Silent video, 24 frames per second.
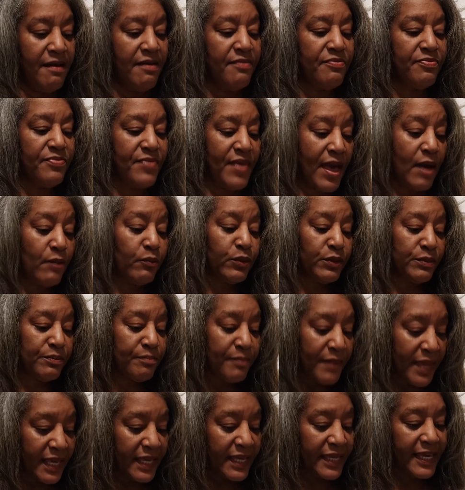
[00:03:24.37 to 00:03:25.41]
That would
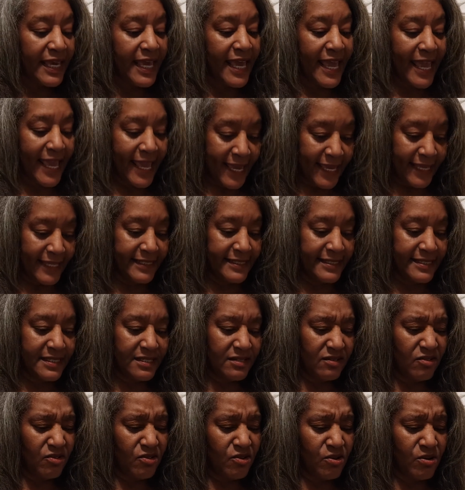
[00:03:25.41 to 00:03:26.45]
make 8,
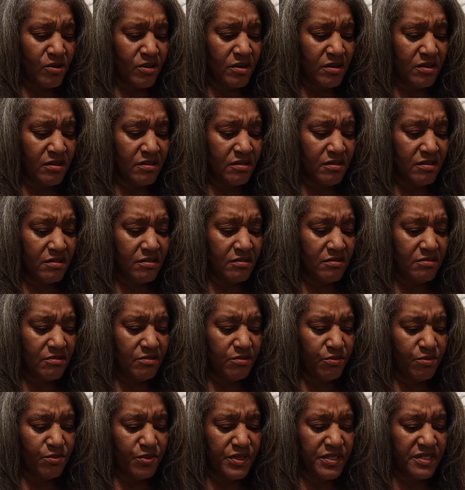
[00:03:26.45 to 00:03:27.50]
or
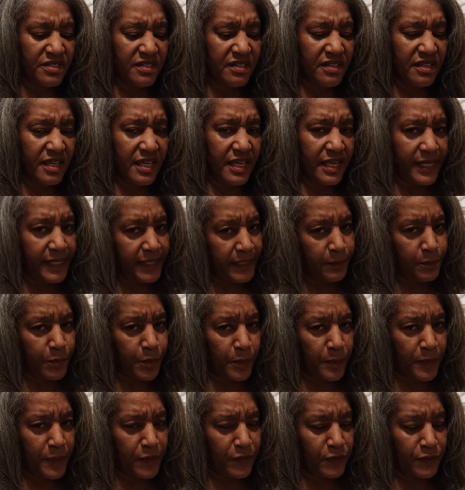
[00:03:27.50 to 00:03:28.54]
was it 80
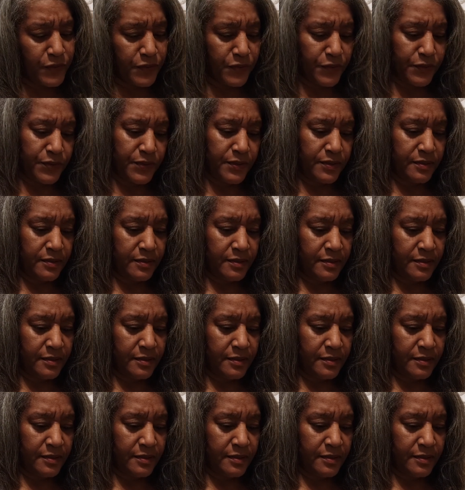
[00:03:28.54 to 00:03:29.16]
proposals?